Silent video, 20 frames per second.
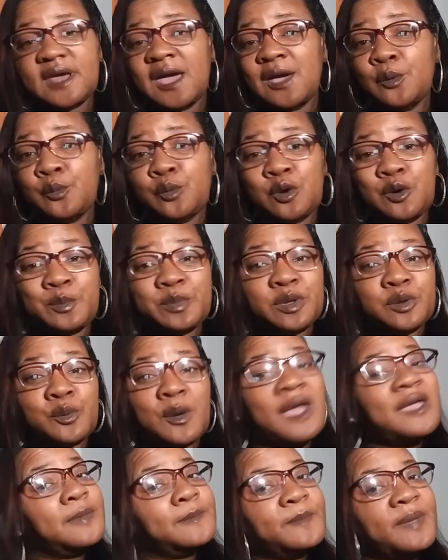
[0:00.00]
I will be
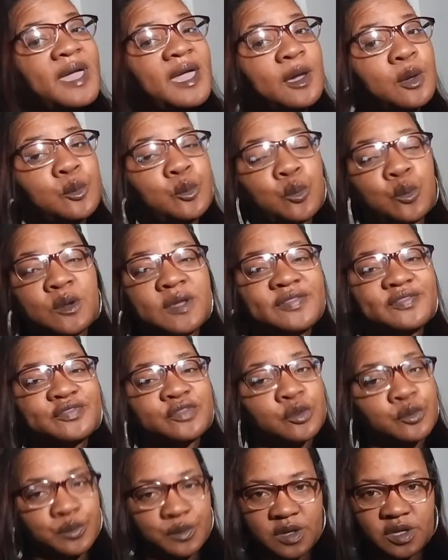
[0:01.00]
right back with
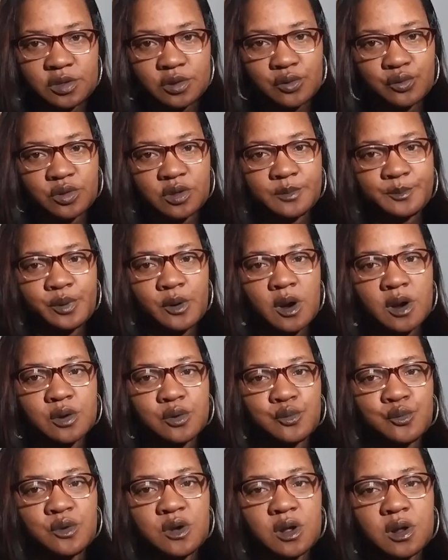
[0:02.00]
the reunion,
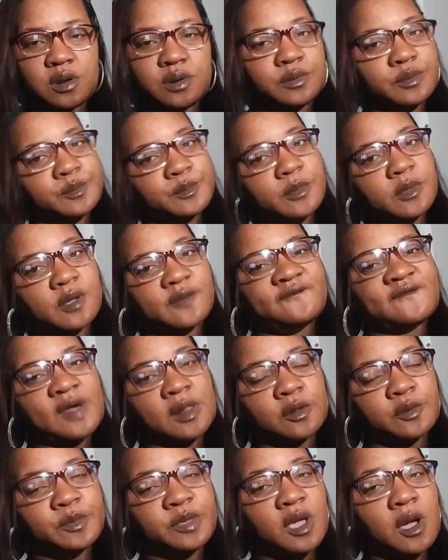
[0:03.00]
Part 1.
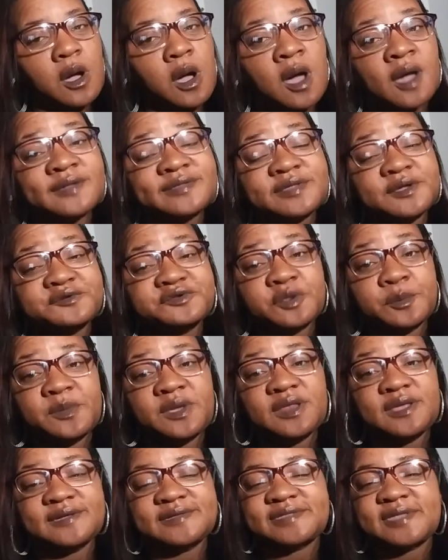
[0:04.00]
Follow me on all social
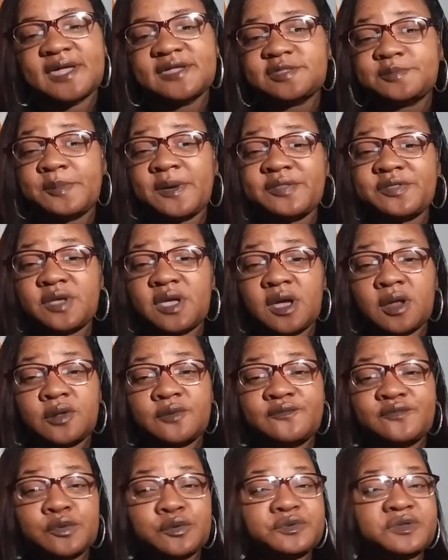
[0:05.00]
media sites by
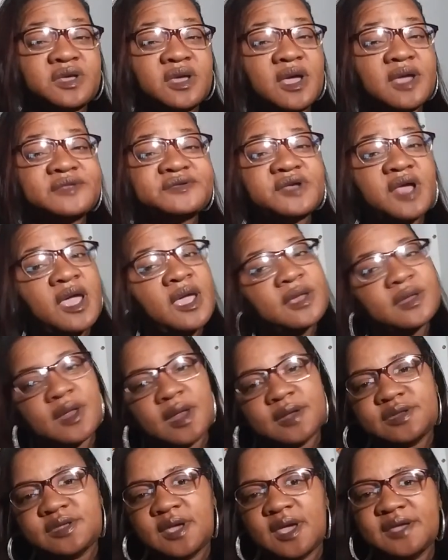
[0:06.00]
ThaGhettoview, THA,
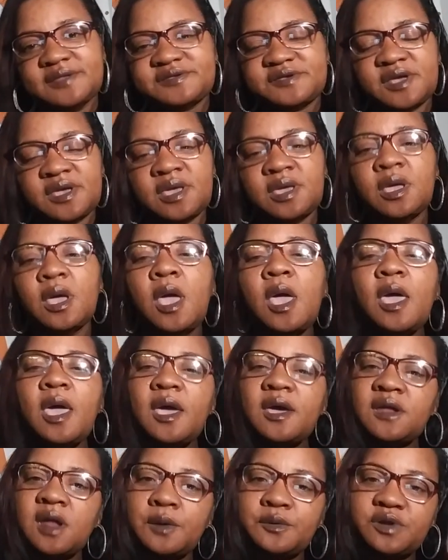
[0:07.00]
not THE.
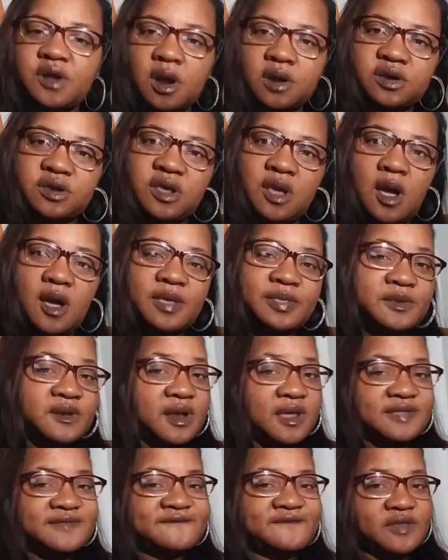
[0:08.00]
And I will talk to y'all in the
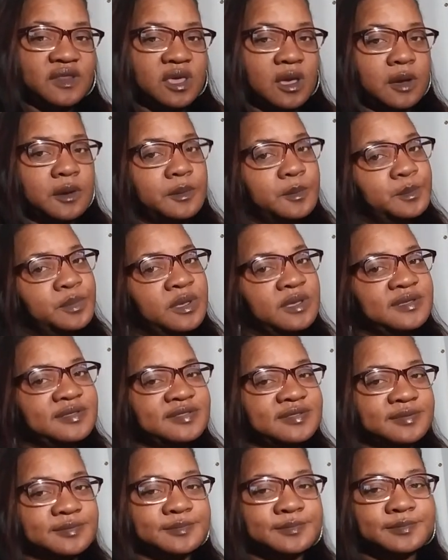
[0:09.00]
next video.
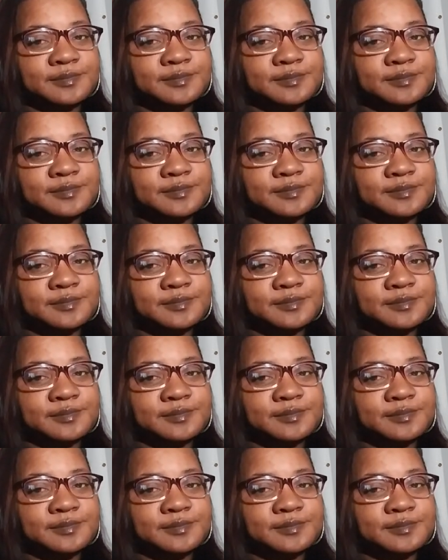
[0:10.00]
Peace.